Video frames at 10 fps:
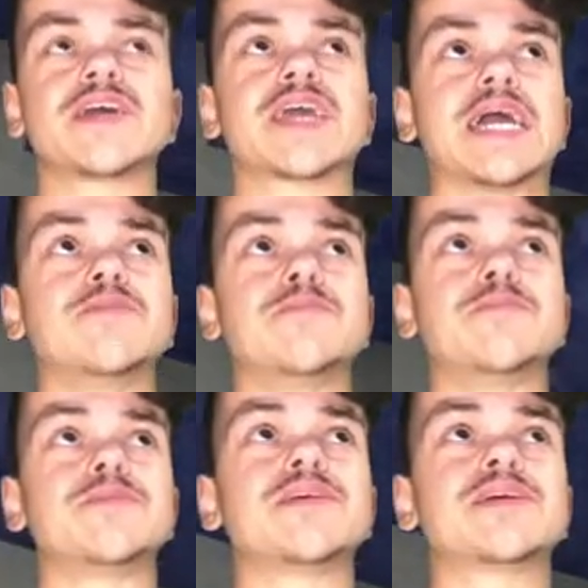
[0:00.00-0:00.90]
gaining
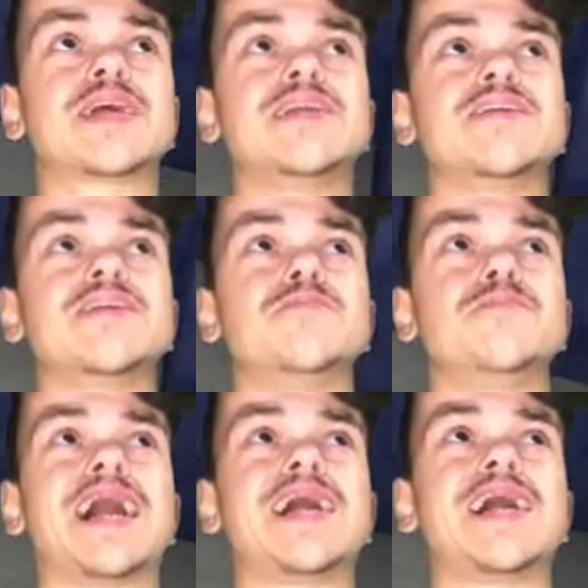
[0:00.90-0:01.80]
them
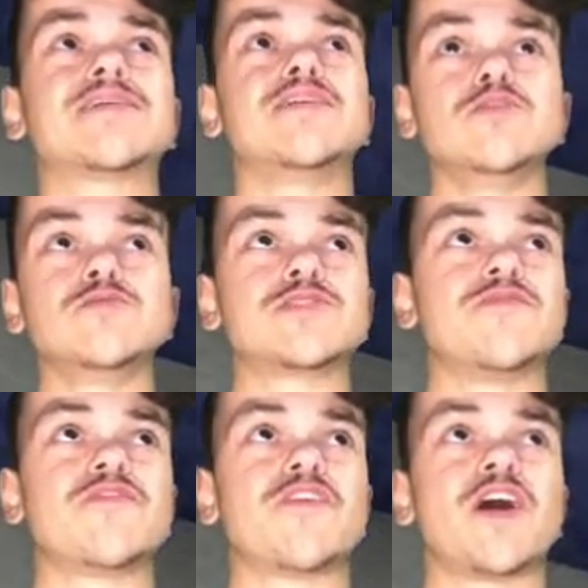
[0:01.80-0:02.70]
back, losing
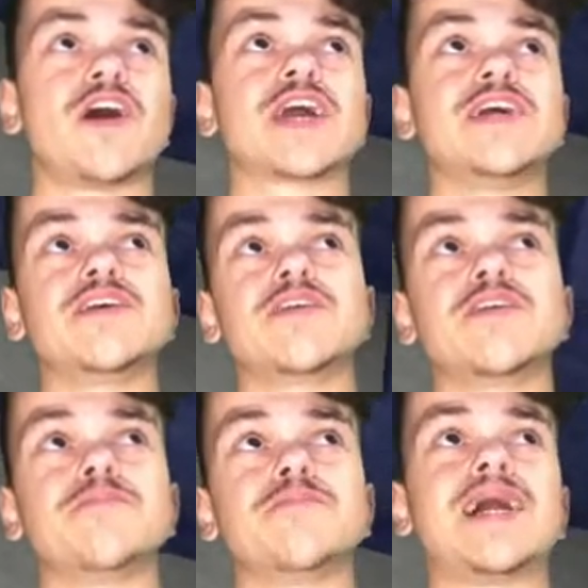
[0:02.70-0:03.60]
5, gaining them
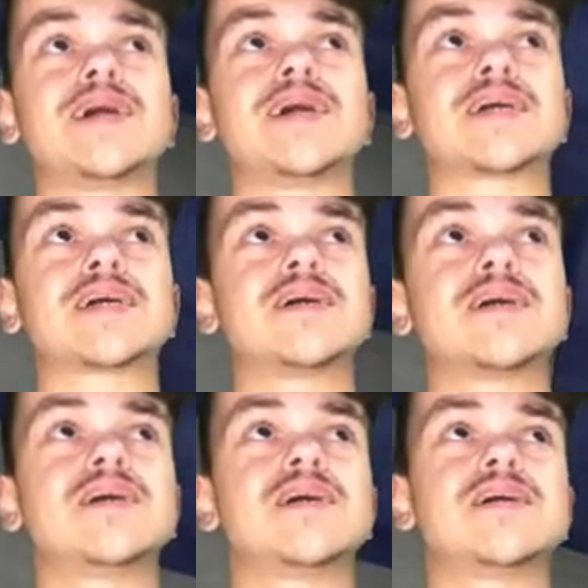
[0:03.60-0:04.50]
back,
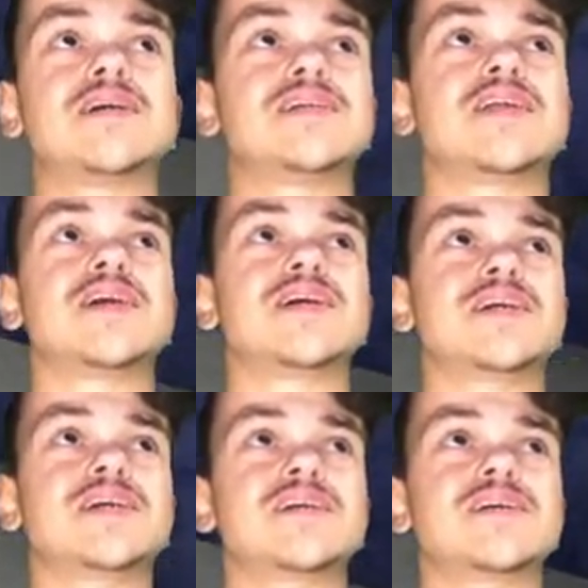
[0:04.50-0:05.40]
and like